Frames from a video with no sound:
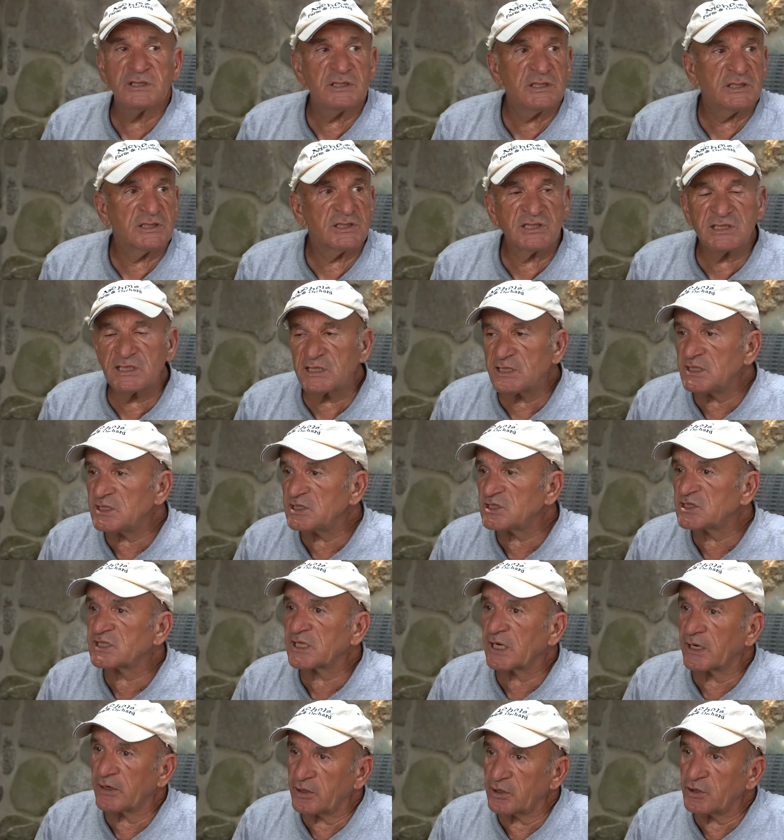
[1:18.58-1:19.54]
the city
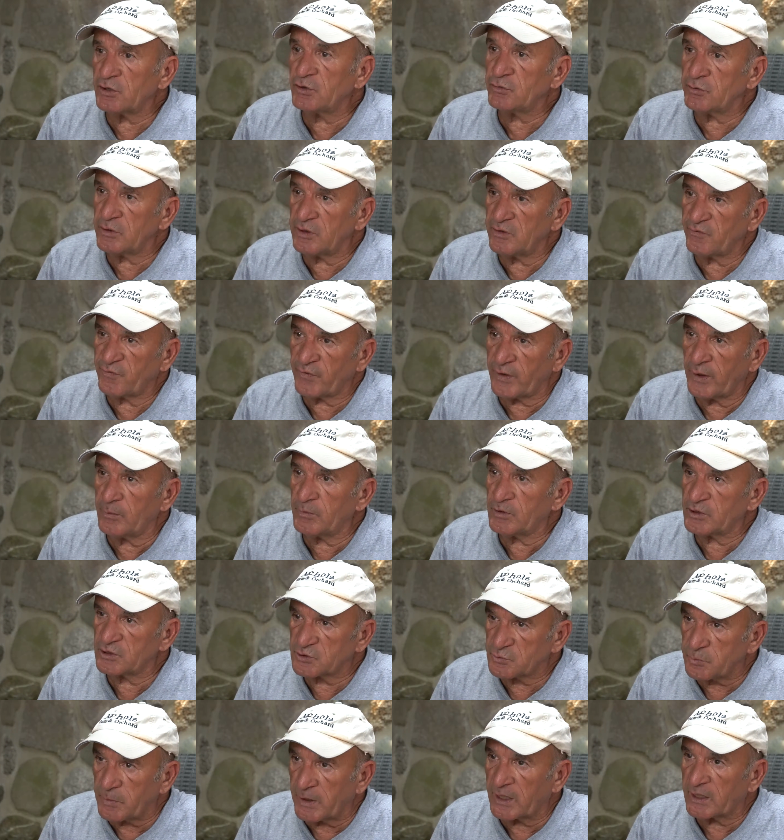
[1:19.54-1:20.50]
started doing
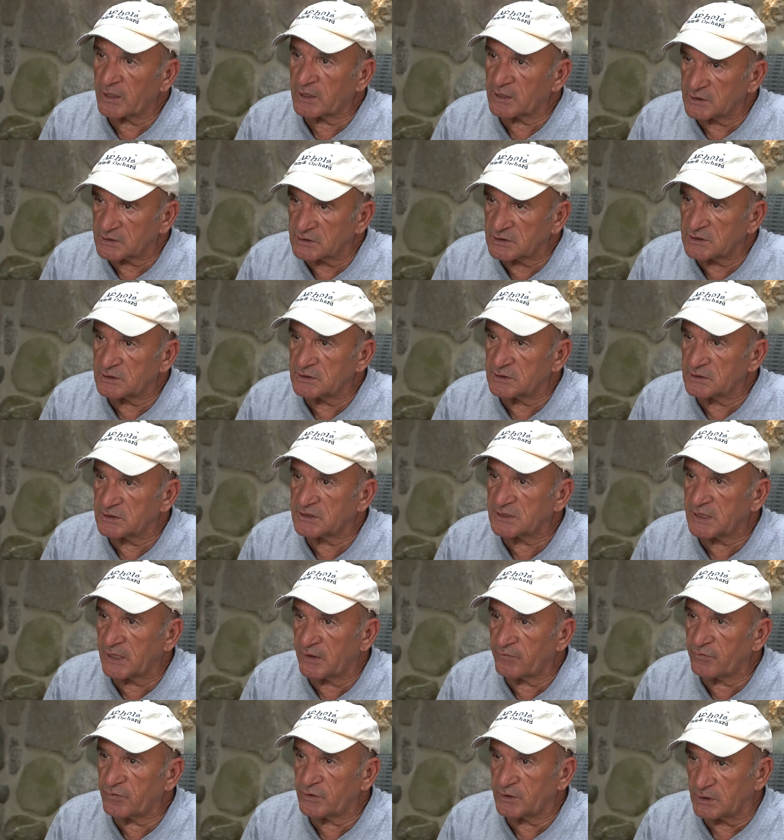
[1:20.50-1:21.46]
farmers markets in the
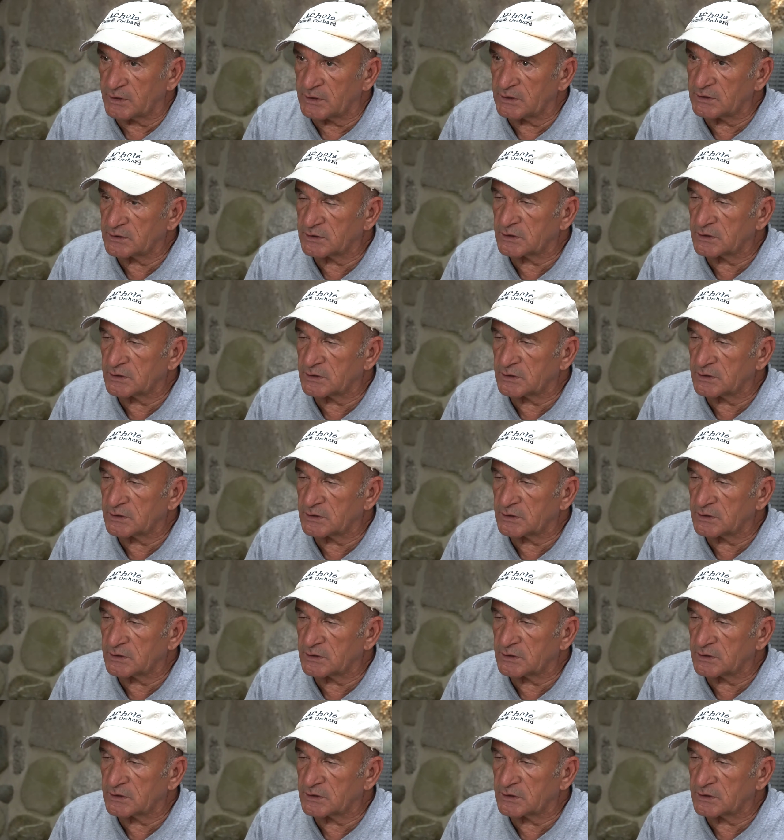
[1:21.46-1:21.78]
70s,